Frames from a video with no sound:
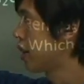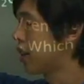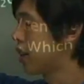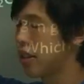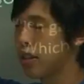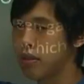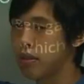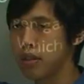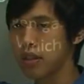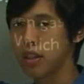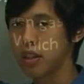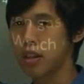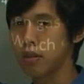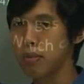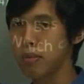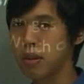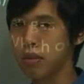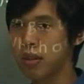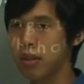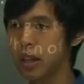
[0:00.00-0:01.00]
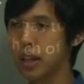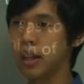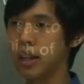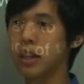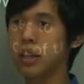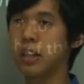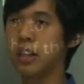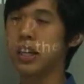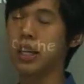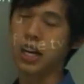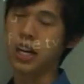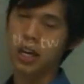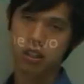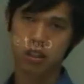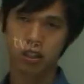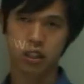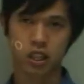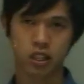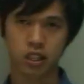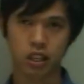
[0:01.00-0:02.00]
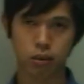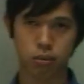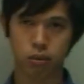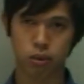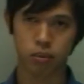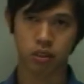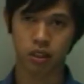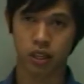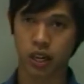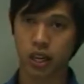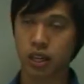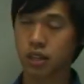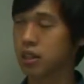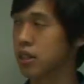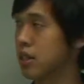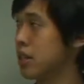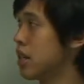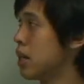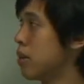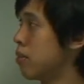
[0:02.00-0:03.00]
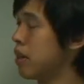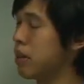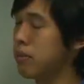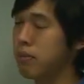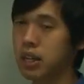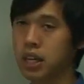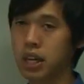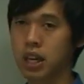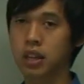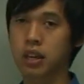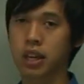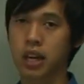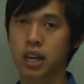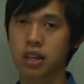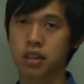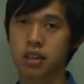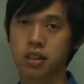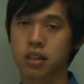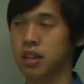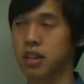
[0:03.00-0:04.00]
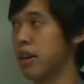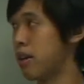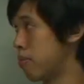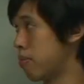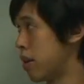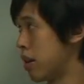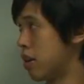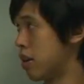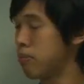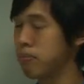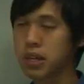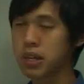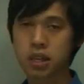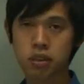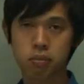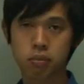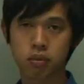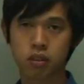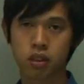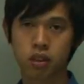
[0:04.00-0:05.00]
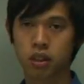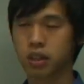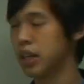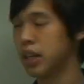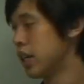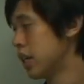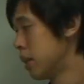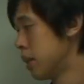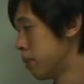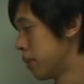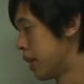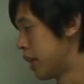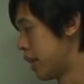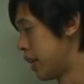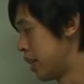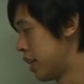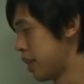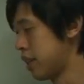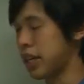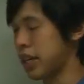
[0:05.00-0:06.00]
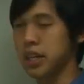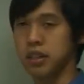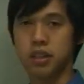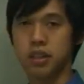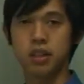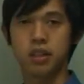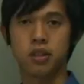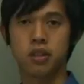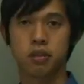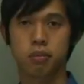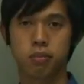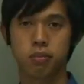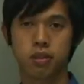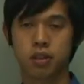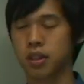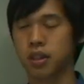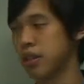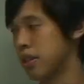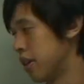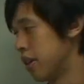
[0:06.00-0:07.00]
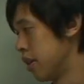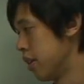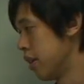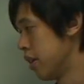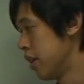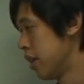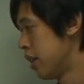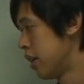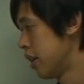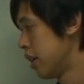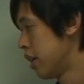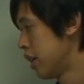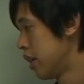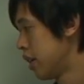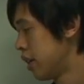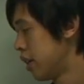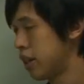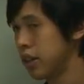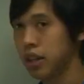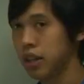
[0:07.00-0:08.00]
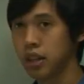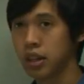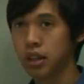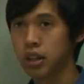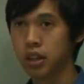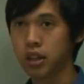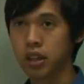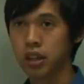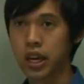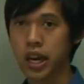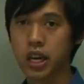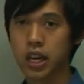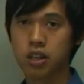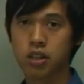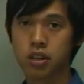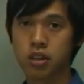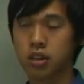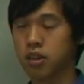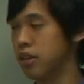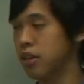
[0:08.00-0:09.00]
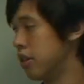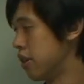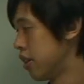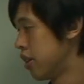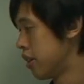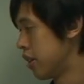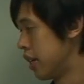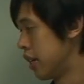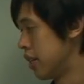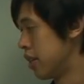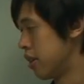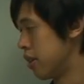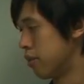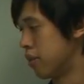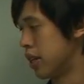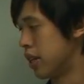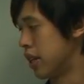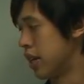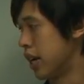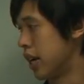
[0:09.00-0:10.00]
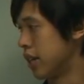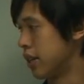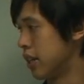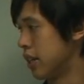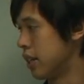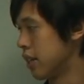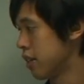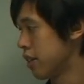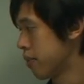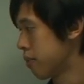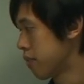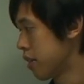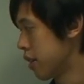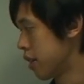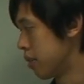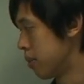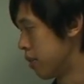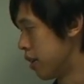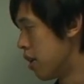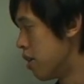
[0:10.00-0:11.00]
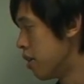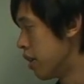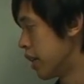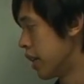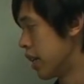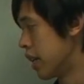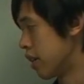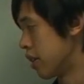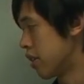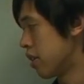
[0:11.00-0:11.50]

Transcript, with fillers: that this was going to be the one, it actually does happen to be the case. But in many other cases, it may not be. But in this case, it is. So N two is the one in excess, because we only needed